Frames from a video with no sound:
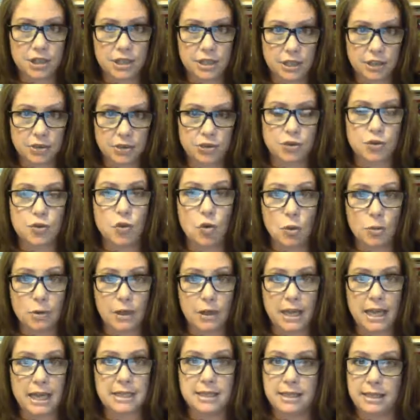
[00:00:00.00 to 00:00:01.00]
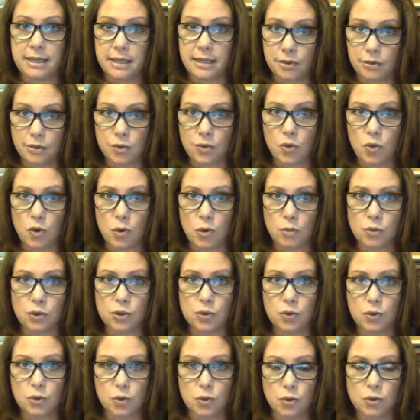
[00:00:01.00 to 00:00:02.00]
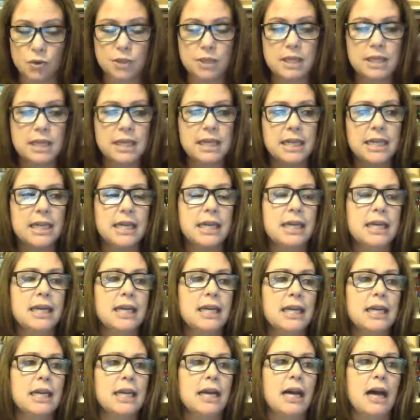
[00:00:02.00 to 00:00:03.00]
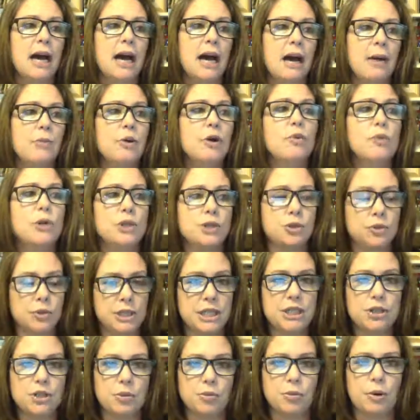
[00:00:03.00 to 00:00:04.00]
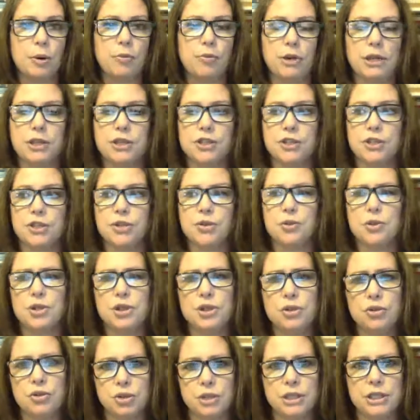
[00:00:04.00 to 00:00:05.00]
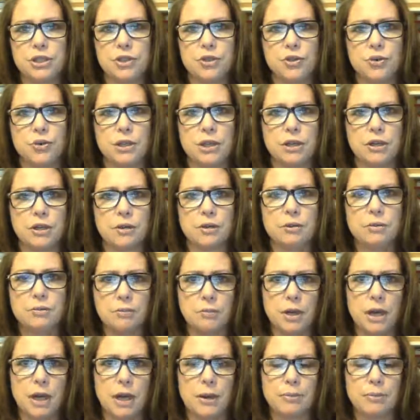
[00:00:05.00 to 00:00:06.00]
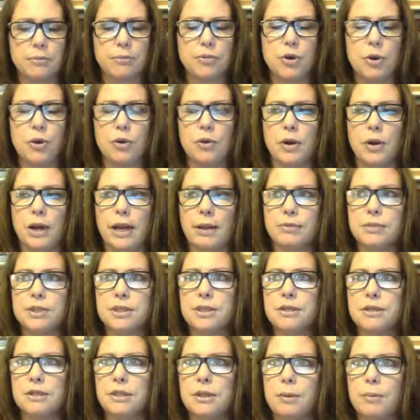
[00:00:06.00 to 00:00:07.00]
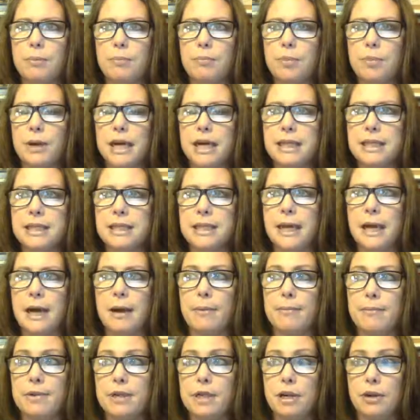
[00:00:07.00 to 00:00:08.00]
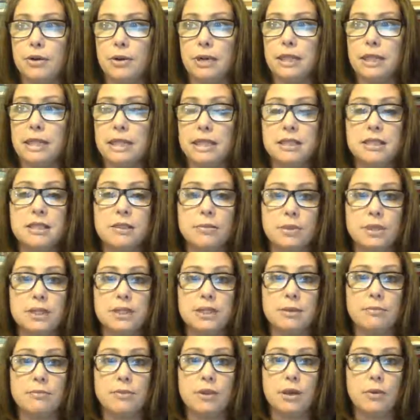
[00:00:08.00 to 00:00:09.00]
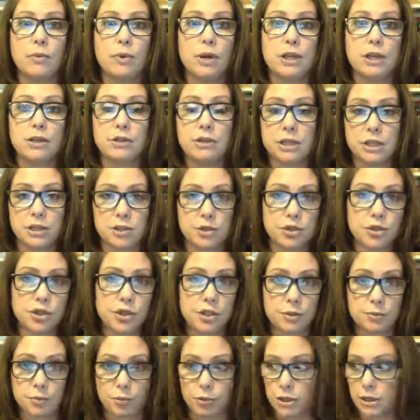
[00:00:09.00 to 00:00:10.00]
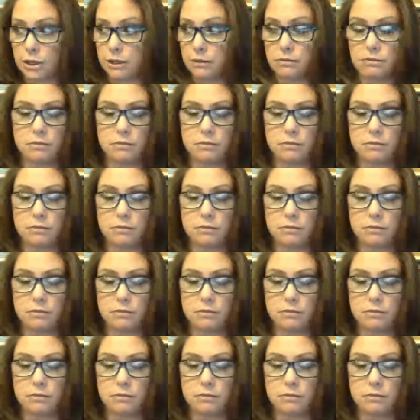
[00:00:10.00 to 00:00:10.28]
teachers, normalizing it through normal schools, which are teacher preparation schools, usually 2-year programs. But, at least it was something where you didn't just put,